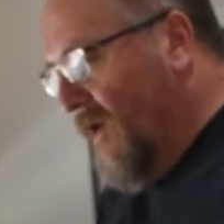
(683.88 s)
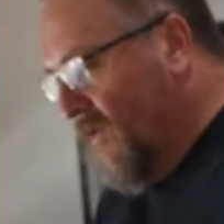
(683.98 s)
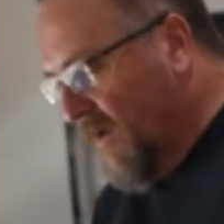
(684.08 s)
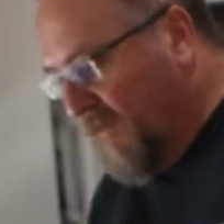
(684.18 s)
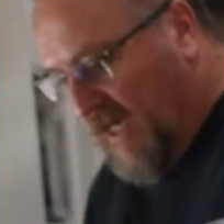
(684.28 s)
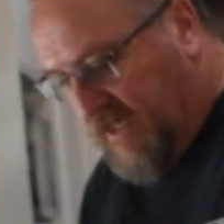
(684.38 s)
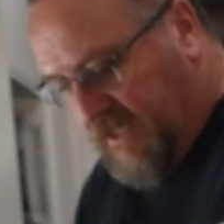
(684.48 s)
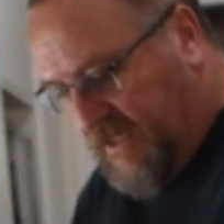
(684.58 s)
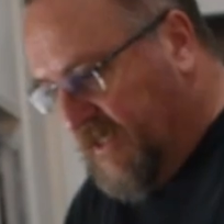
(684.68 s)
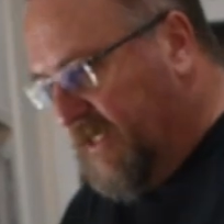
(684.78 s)
What I'm going
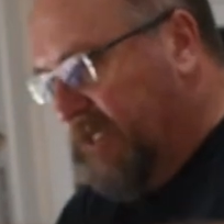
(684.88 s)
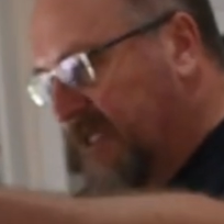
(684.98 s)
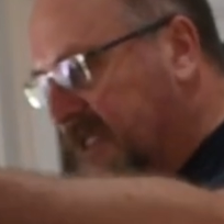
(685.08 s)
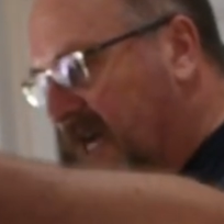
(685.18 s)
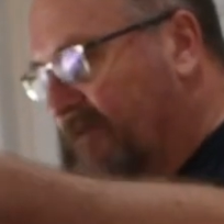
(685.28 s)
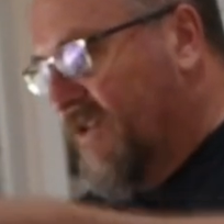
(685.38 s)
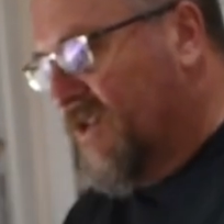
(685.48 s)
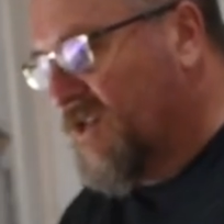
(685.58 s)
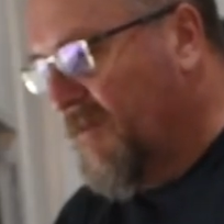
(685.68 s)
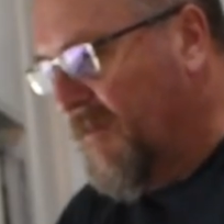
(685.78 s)
to do is cover
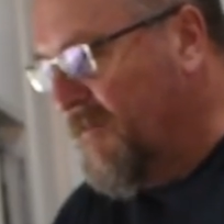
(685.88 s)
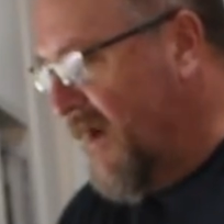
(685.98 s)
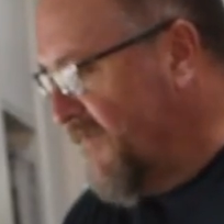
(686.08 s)
the top of my